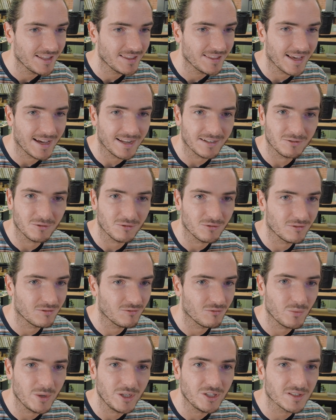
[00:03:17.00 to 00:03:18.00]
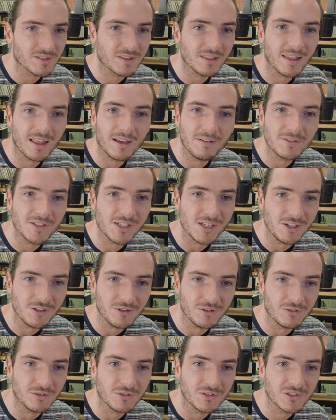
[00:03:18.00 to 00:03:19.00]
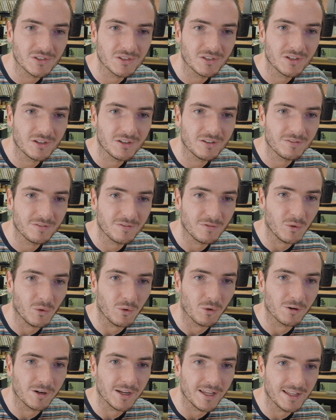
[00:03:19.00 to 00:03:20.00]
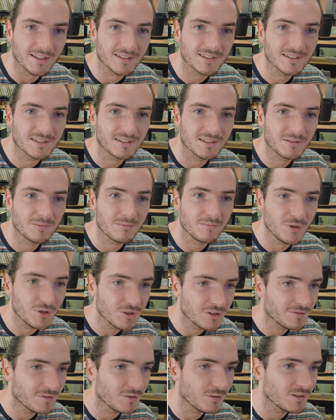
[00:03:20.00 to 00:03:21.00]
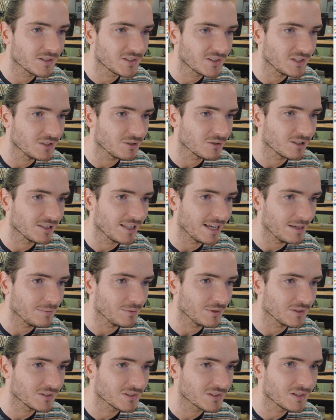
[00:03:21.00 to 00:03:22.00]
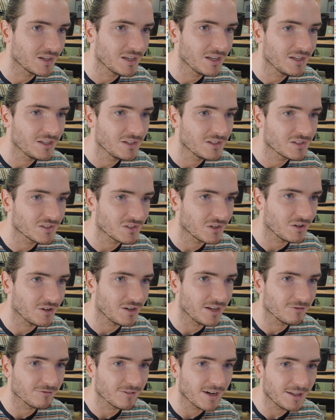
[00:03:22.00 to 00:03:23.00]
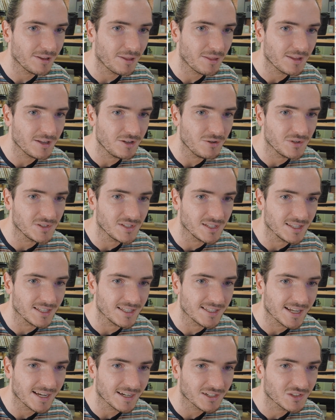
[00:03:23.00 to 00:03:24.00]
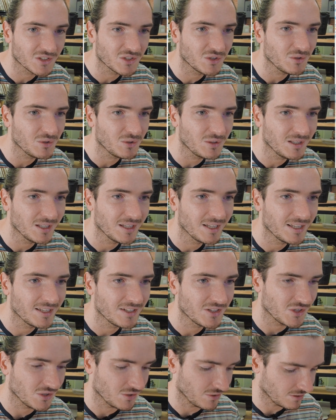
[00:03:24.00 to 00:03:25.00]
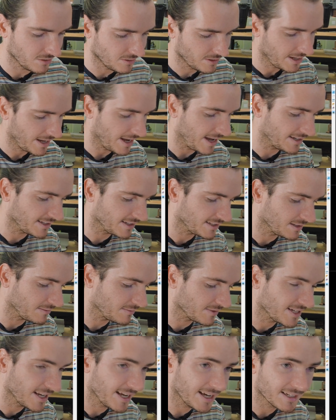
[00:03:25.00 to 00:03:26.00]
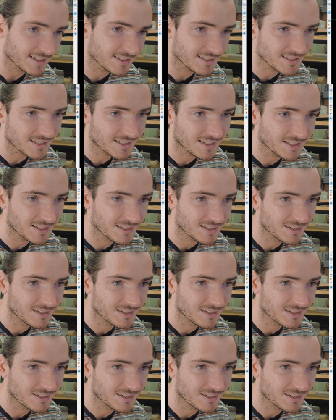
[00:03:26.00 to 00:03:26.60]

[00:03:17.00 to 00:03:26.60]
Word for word: that we just love to use for its beautiful silk labels. So rather than using the text tool to enter some text